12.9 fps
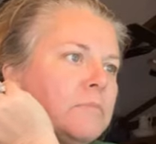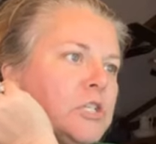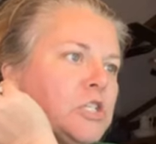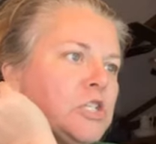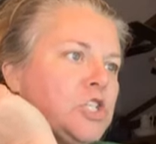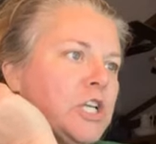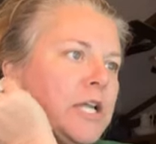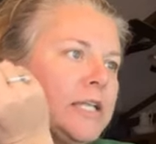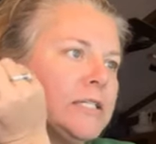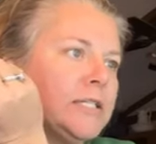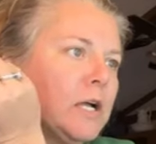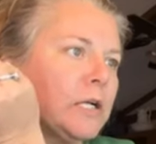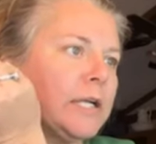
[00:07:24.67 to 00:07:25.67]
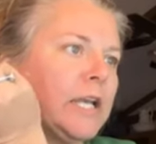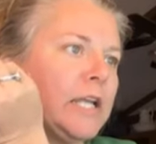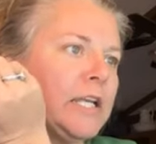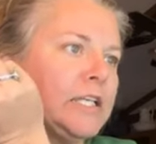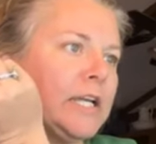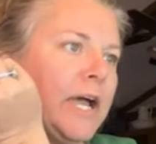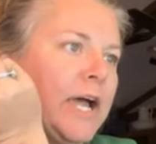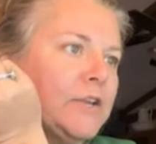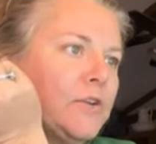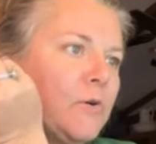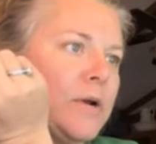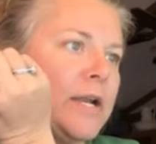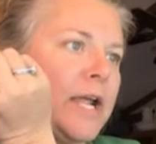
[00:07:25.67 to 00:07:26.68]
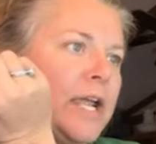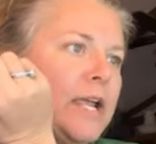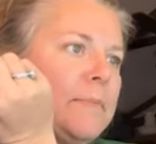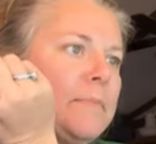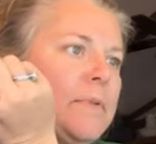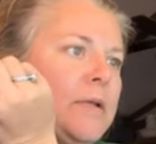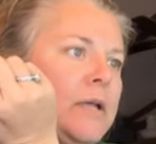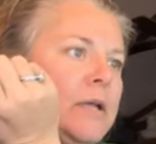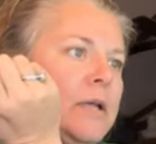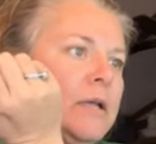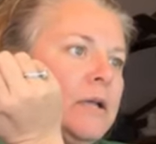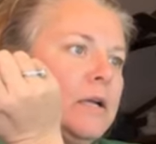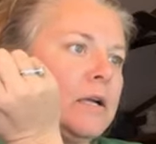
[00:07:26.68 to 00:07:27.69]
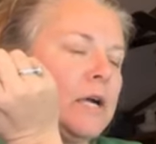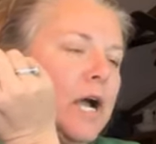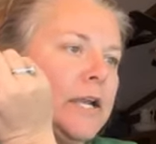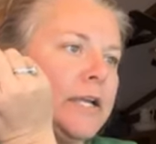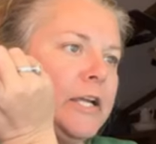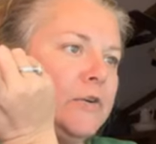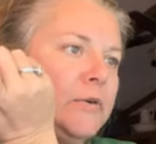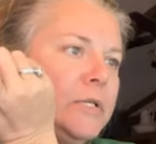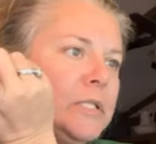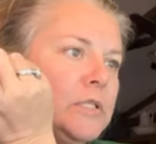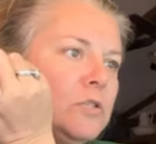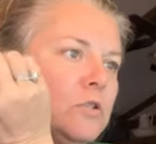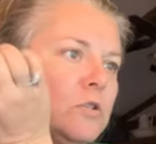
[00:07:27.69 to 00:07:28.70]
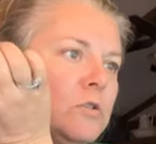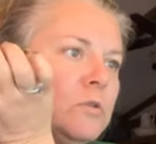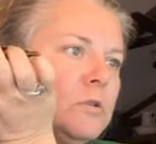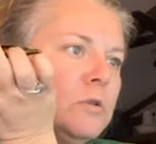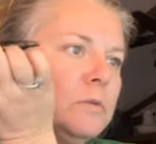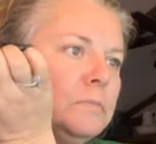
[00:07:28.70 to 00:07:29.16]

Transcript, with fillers: Miss Jeanette Duncan, I need to add your name. Connie Crystal.